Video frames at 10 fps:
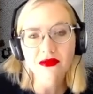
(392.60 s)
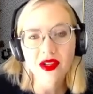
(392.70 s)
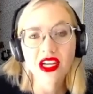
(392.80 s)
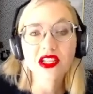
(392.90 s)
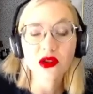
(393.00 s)

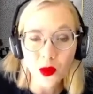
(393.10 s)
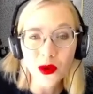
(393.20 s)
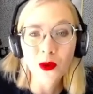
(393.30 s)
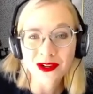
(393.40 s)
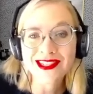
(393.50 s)
And so we
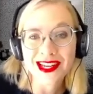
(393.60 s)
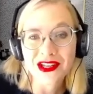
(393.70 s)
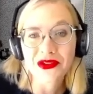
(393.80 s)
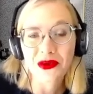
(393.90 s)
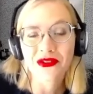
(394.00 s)
were
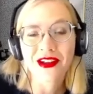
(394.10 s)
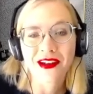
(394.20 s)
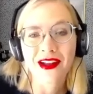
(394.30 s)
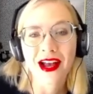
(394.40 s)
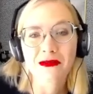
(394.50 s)
stunned when we found
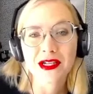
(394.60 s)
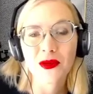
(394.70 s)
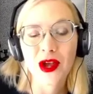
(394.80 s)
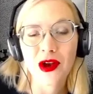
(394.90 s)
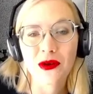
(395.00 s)
out how much
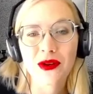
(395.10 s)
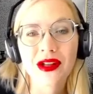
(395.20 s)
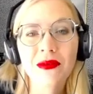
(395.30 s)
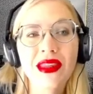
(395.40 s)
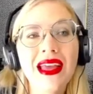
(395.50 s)
we owed.
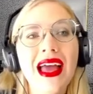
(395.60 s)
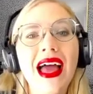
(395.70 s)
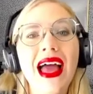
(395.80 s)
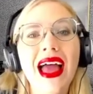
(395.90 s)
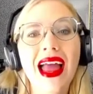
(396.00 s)

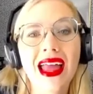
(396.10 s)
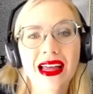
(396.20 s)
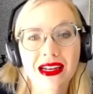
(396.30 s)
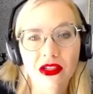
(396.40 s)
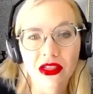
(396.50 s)

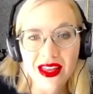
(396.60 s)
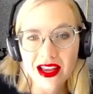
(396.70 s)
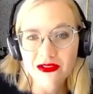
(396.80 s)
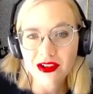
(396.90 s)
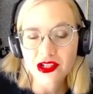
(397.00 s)
And then I
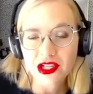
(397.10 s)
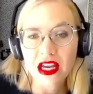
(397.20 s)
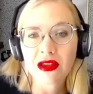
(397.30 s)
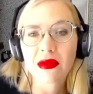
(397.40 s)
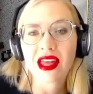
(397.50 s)
felt
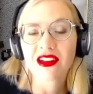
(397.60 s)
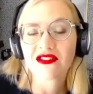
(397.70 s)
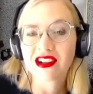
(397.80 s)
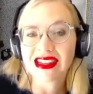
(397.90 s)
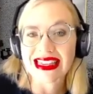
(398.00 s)
shame and I
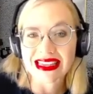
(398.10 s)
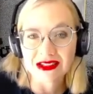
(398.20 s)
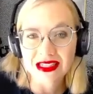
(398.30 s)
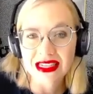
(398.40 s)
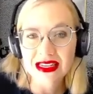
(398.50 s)
felt
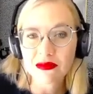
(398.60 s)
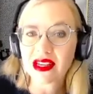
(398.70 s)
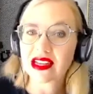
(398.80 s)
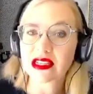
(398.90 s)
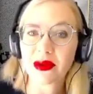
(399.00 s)
guilty
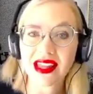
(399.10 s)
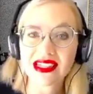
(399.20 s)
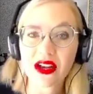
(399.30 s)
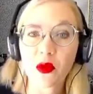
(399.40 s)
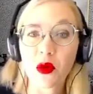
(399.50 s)
because by that
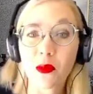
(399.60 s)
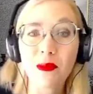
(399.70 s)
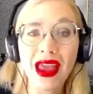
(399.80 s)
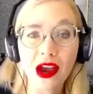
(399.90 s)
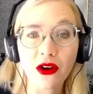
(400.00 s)
time we were
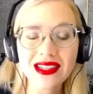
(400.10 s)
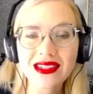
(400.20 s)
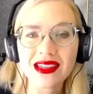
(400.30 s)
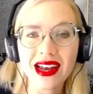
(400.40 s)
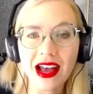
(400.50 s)

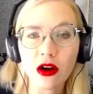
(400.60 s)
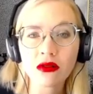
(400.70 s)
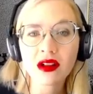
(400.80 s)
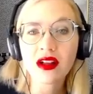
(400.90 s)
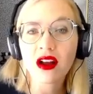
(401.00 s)
parents, and
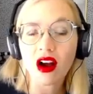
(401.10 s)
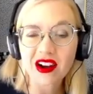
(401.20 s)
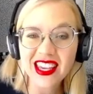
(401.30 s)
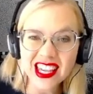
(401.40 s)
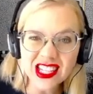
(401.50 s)
now our
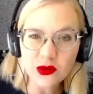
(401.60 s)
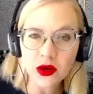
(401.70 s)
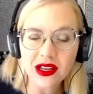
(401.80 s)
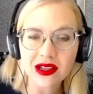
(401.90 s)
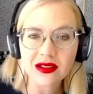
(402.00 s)
kids were
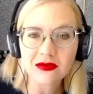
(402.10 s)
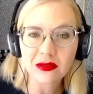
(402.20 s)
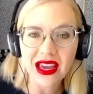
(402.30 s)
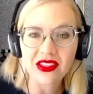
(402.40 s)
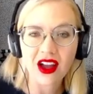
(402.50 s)
going to
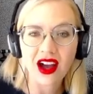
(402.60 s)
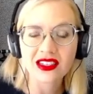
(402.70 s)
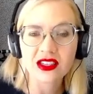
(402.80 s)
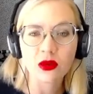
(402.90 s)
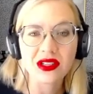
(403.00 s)
pay the
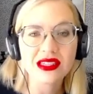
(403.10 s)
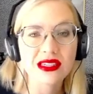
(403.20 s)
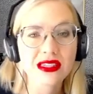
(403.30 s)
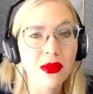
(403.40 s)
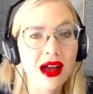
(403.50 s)

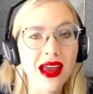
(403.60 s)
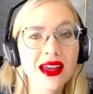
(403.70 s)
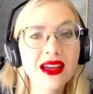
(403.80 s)
consequences by